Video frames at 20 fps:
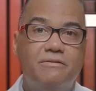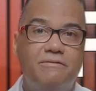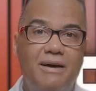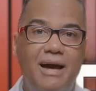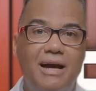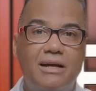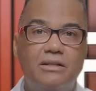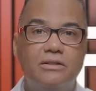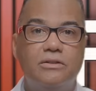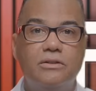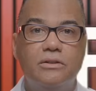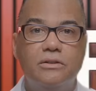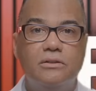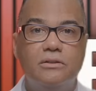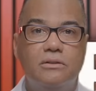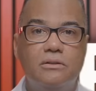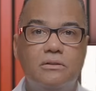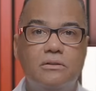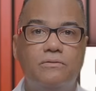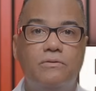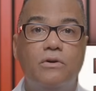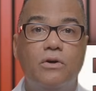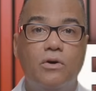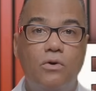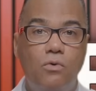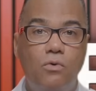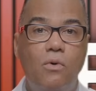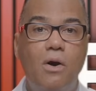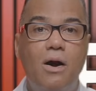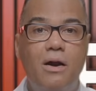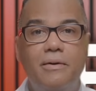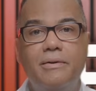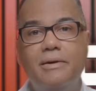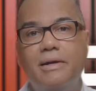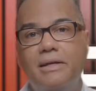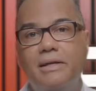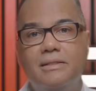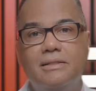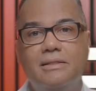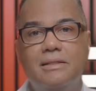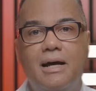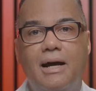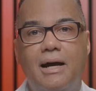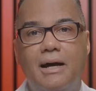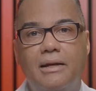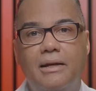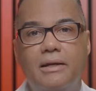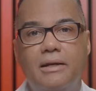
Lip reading: factors for acquiring a STYE